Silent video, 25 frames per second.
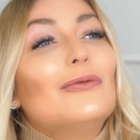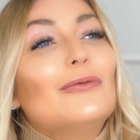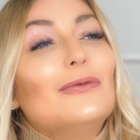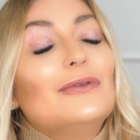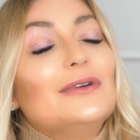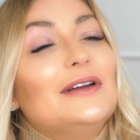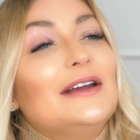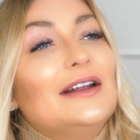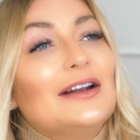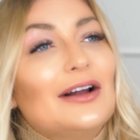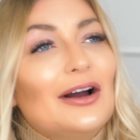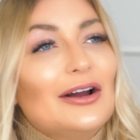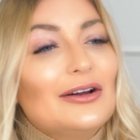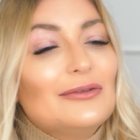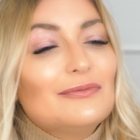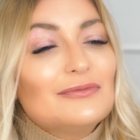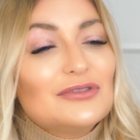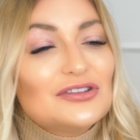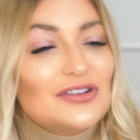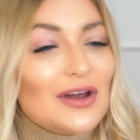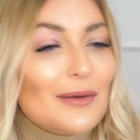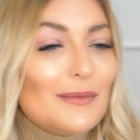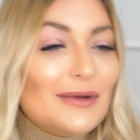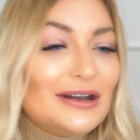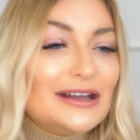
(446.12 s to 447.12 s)
You know,
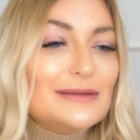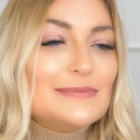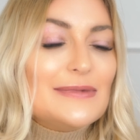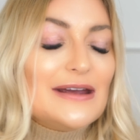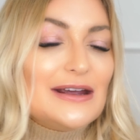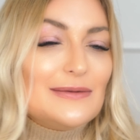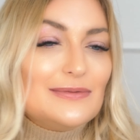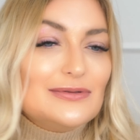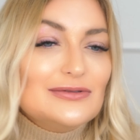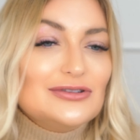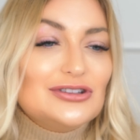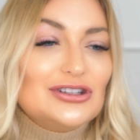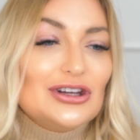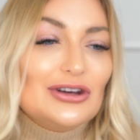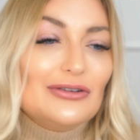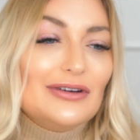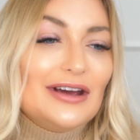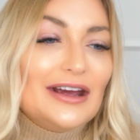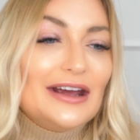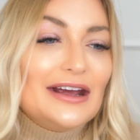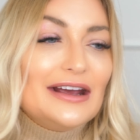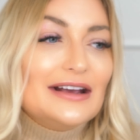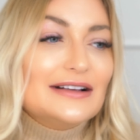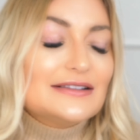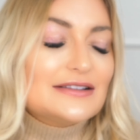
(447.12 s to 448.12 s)
so many people do
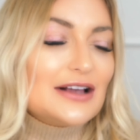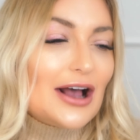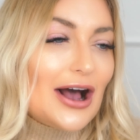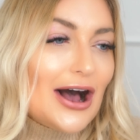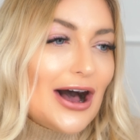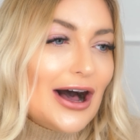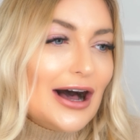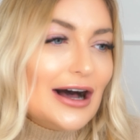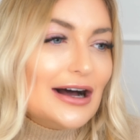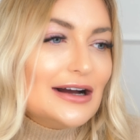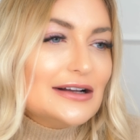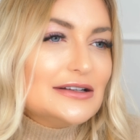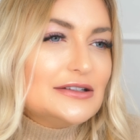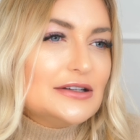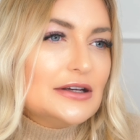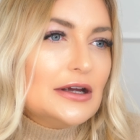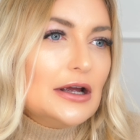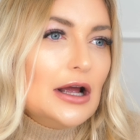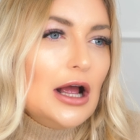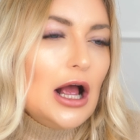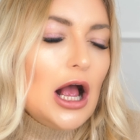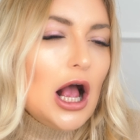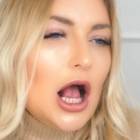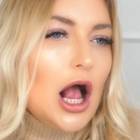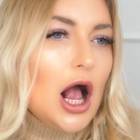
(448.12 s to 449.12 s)
it. It's hard,
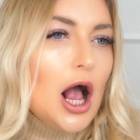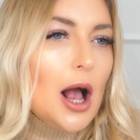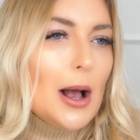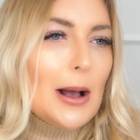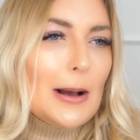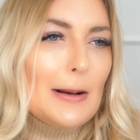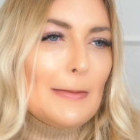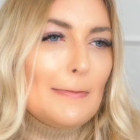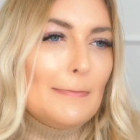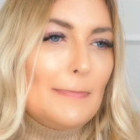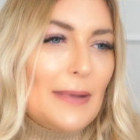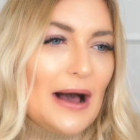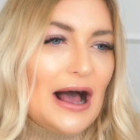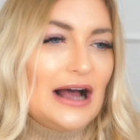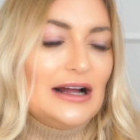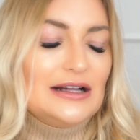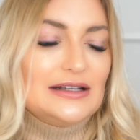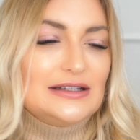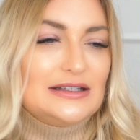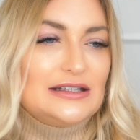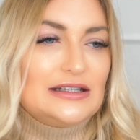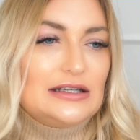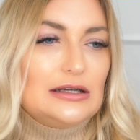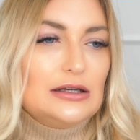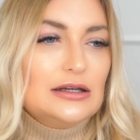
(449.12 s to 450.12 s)

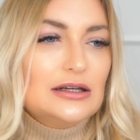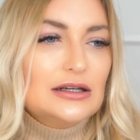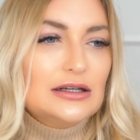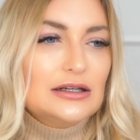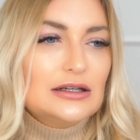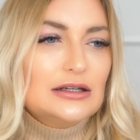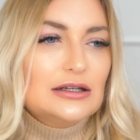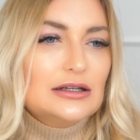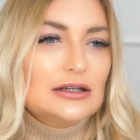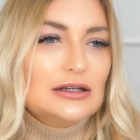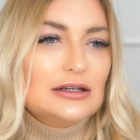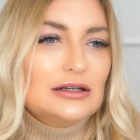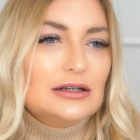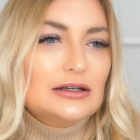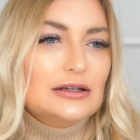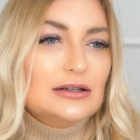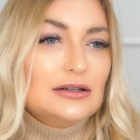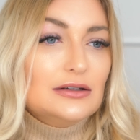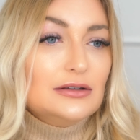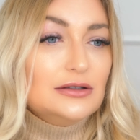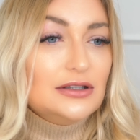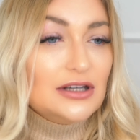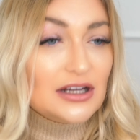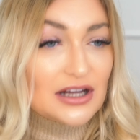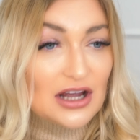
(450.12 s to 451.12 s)
but
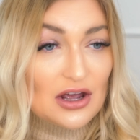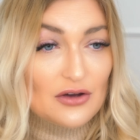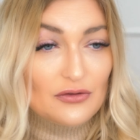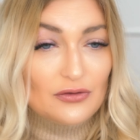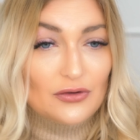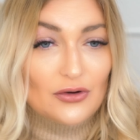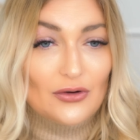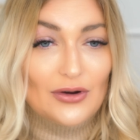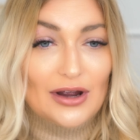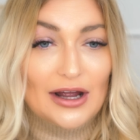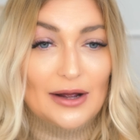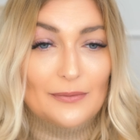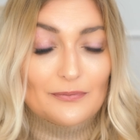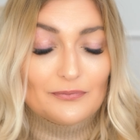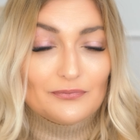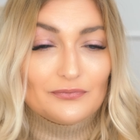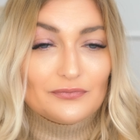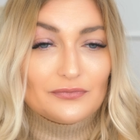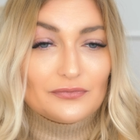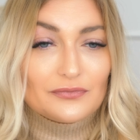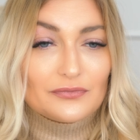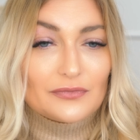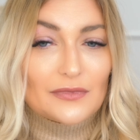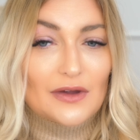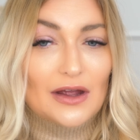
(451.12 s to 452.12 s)
you get through it
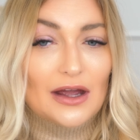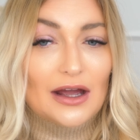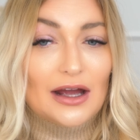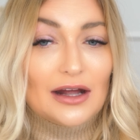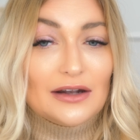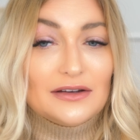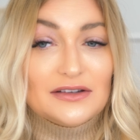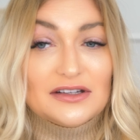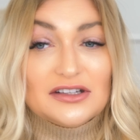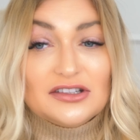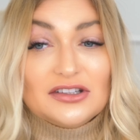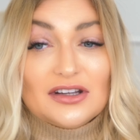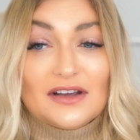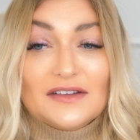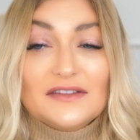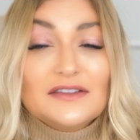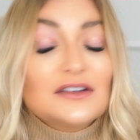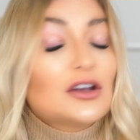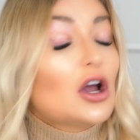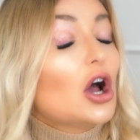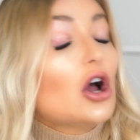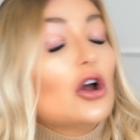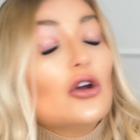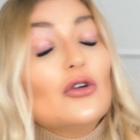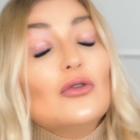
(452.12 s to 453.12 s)
and it does
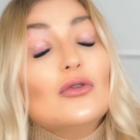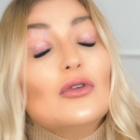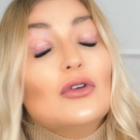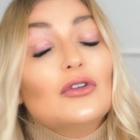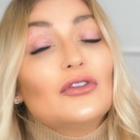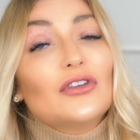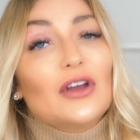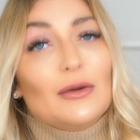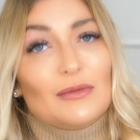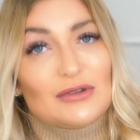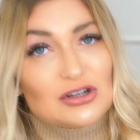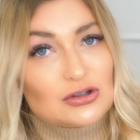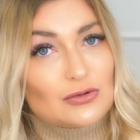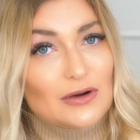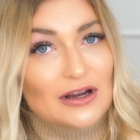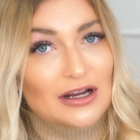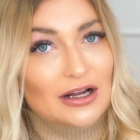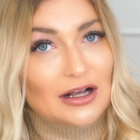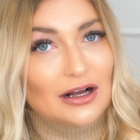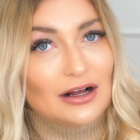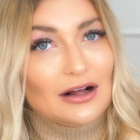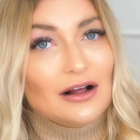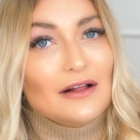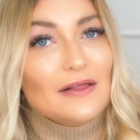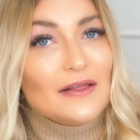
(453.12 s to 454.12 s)
go so much
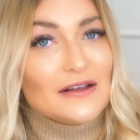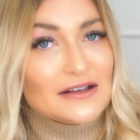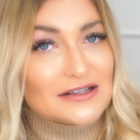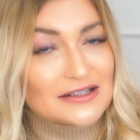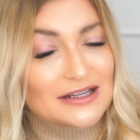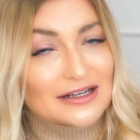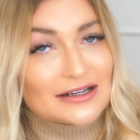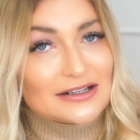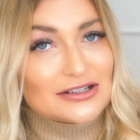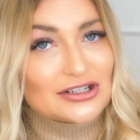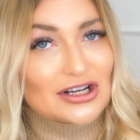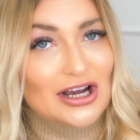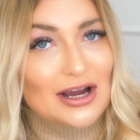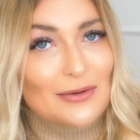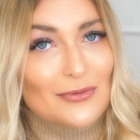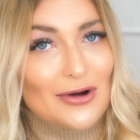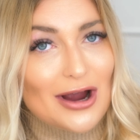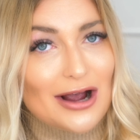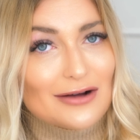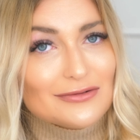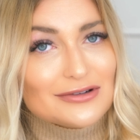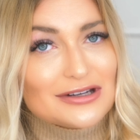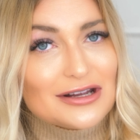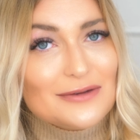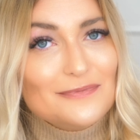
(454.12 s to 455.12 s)
quicker the second time
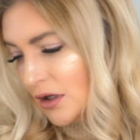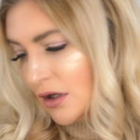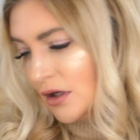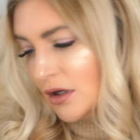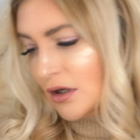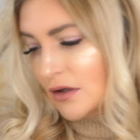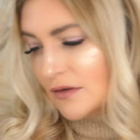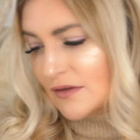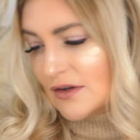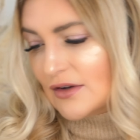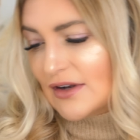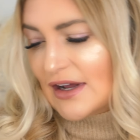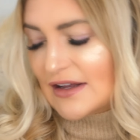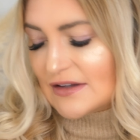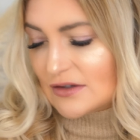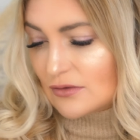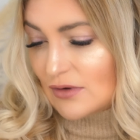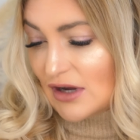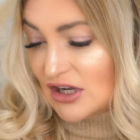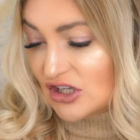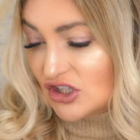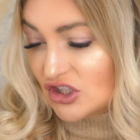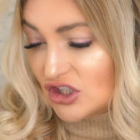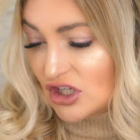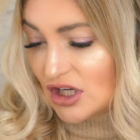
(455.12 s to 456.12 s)
round. So next
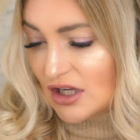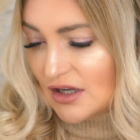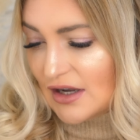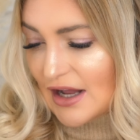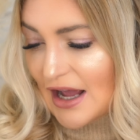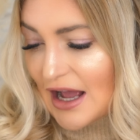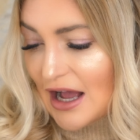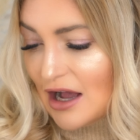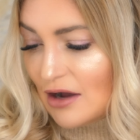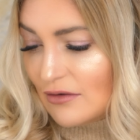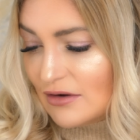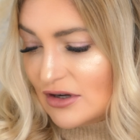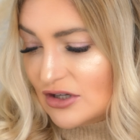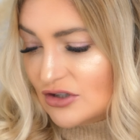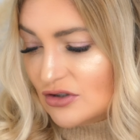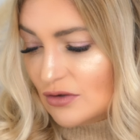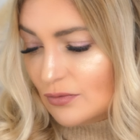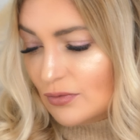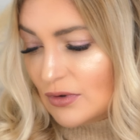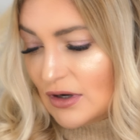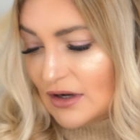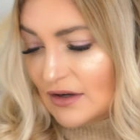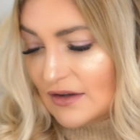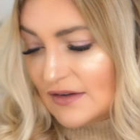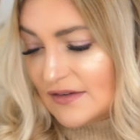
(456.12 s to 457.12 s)
question, how is your
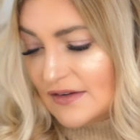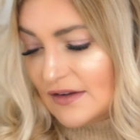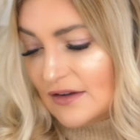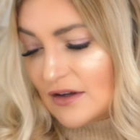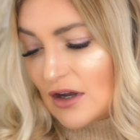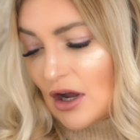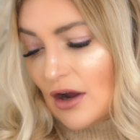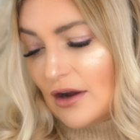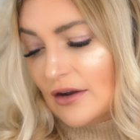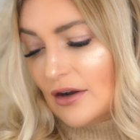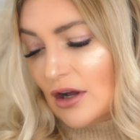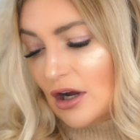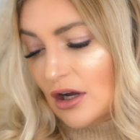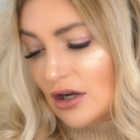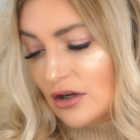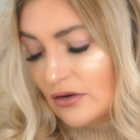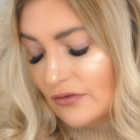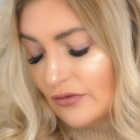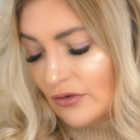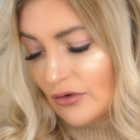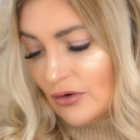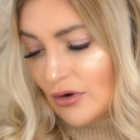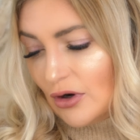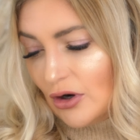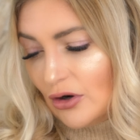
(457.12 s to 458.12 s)
pregnancy going
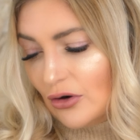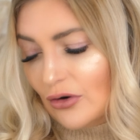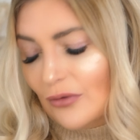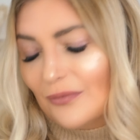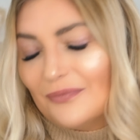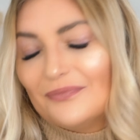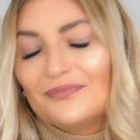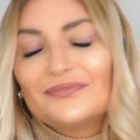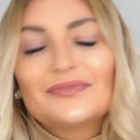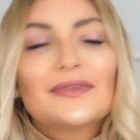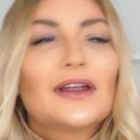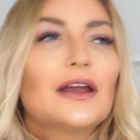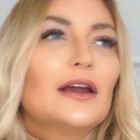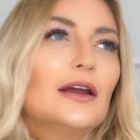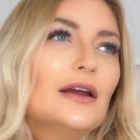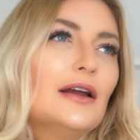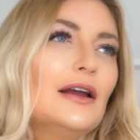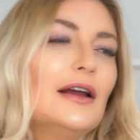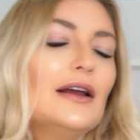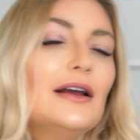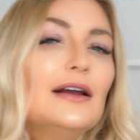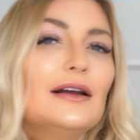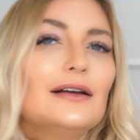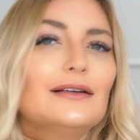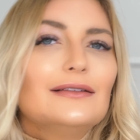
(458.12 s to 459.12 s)
overall?
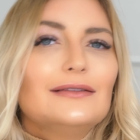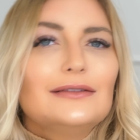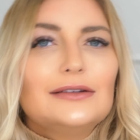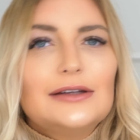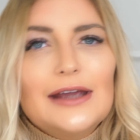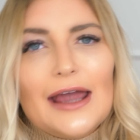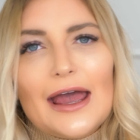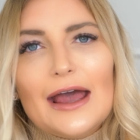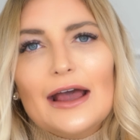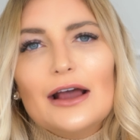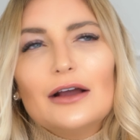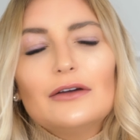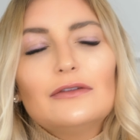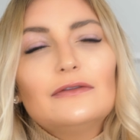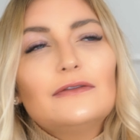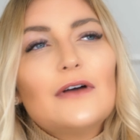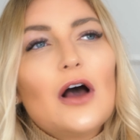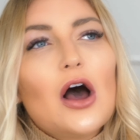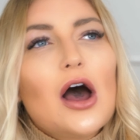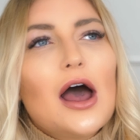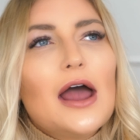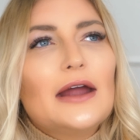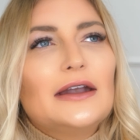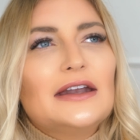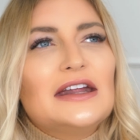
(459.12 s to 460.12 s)
Yeah,
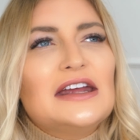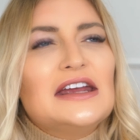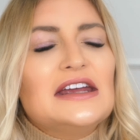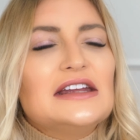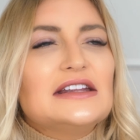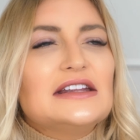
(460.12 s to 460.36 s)
fine.